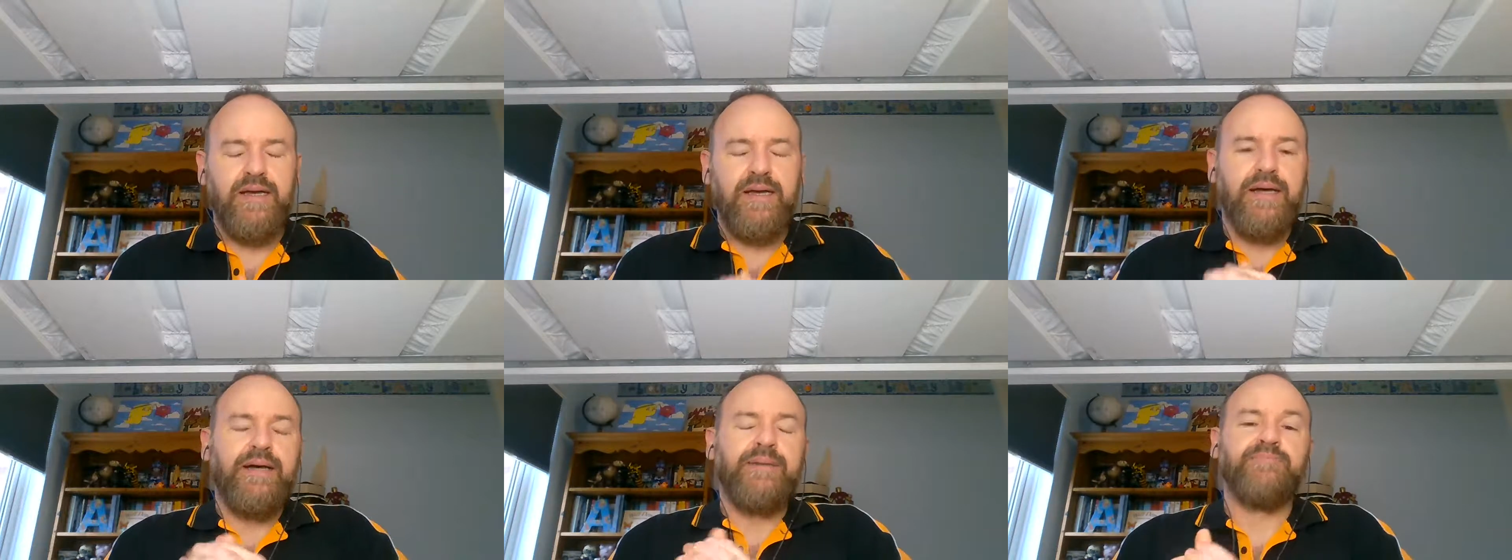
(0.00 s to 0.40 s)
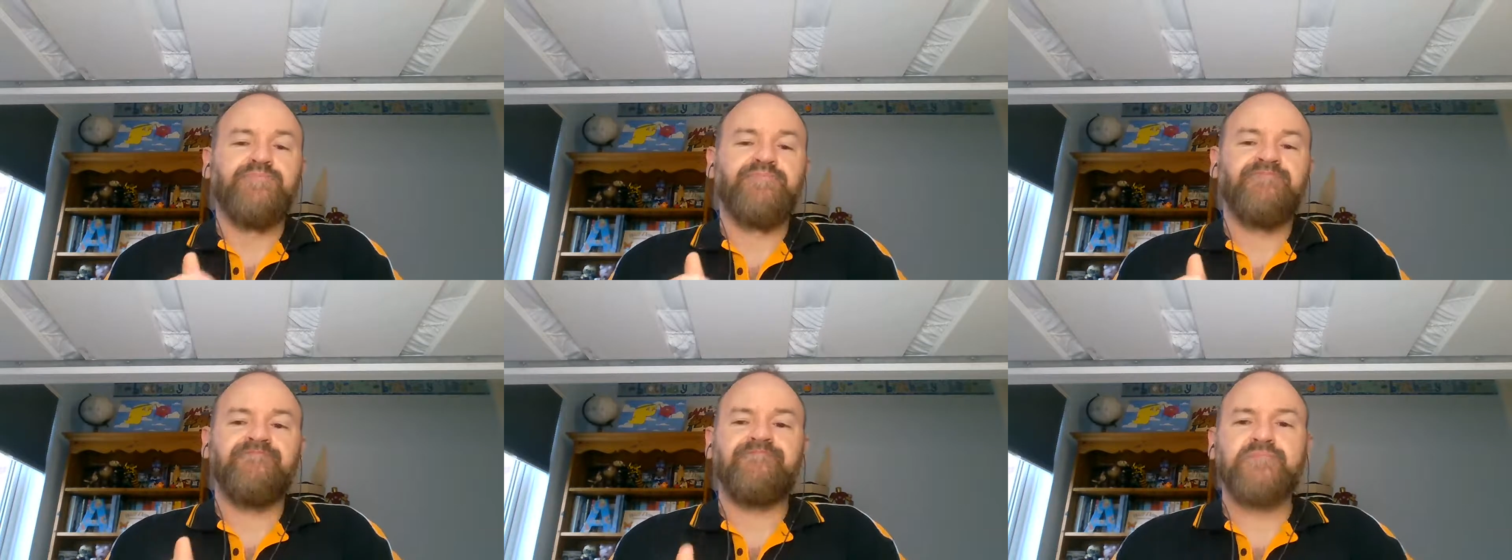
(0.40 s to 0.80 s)

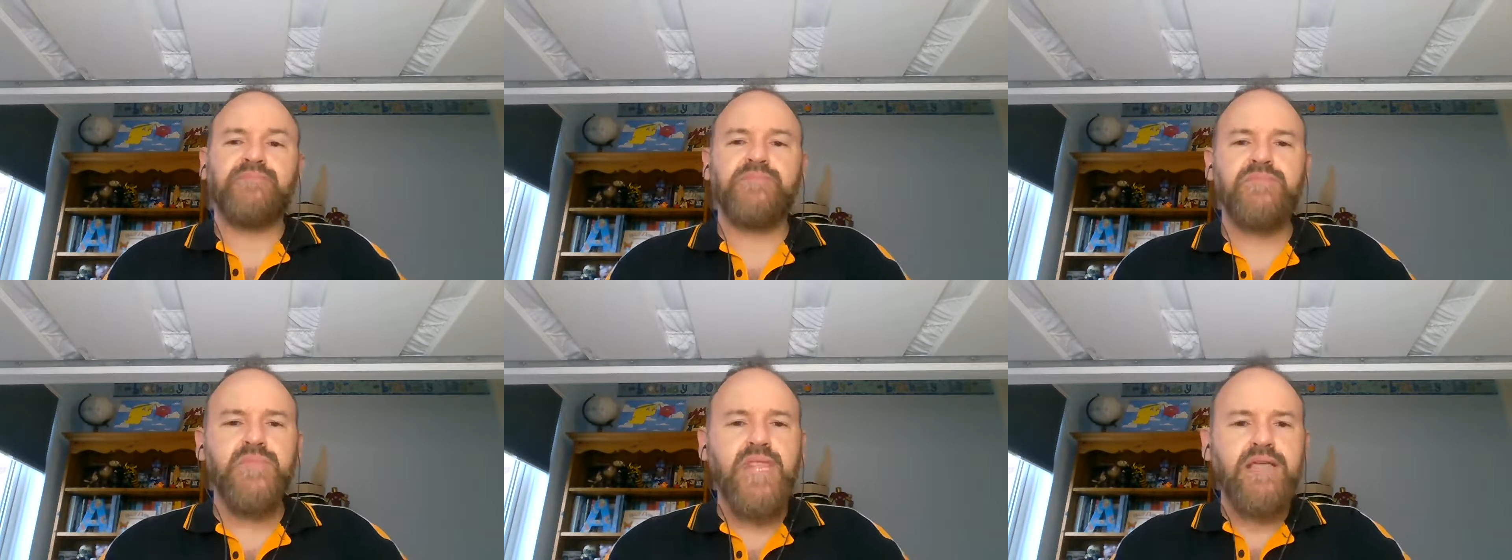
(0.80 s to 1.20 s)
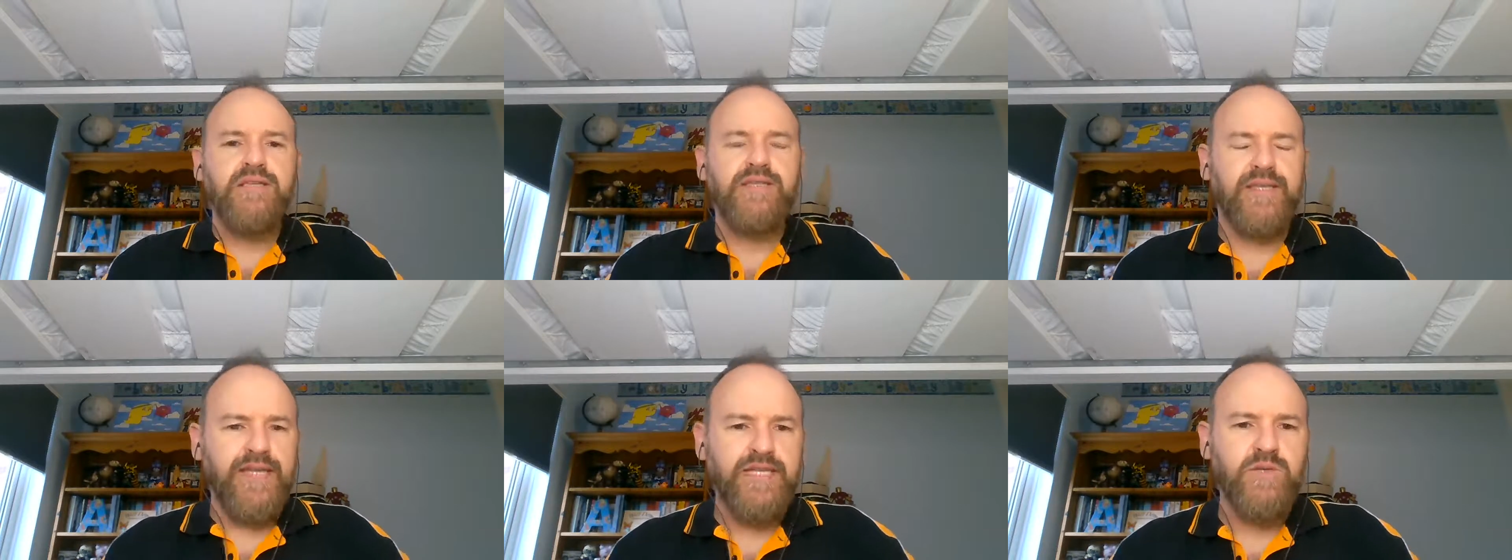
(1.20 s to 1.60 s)

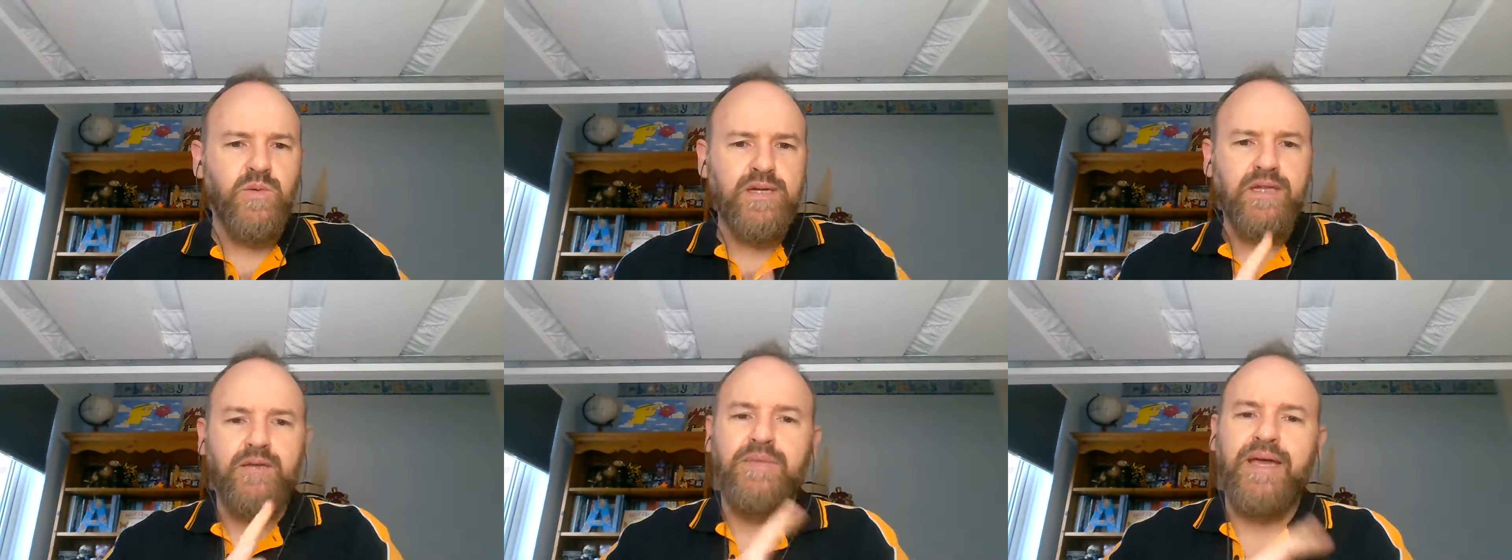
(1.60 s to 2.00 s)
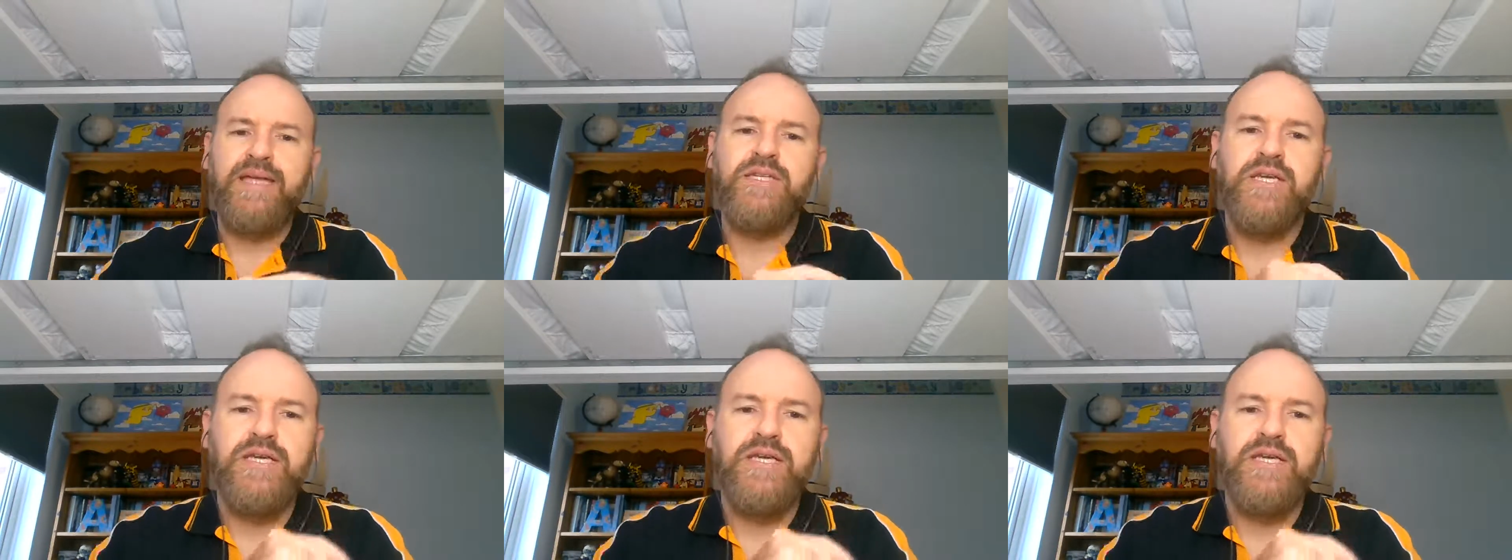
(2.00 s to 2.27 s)
So that's one of the major